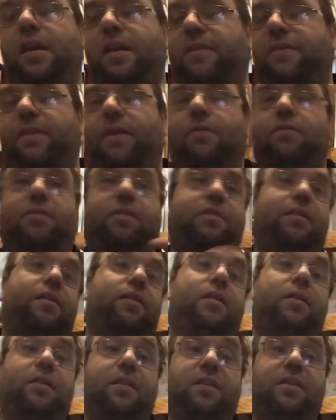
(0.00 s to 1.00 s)
effect which says the
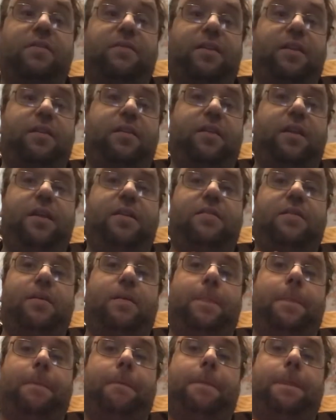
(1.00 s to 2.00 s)
lead investigator
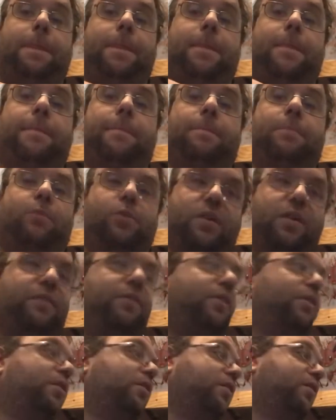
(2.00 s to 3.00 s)
will give you
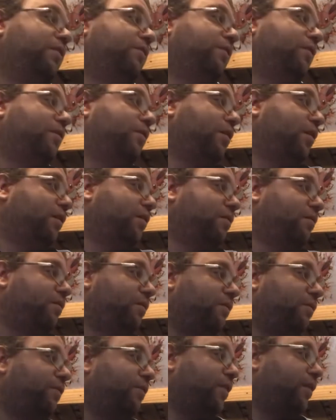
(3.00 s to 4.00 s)
the lead investigator
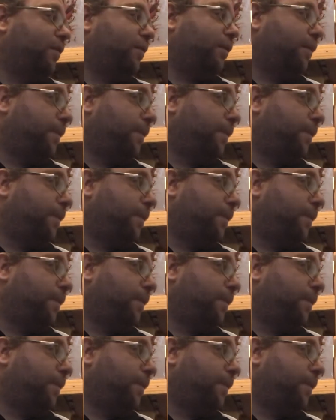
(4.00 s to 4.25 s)
effect.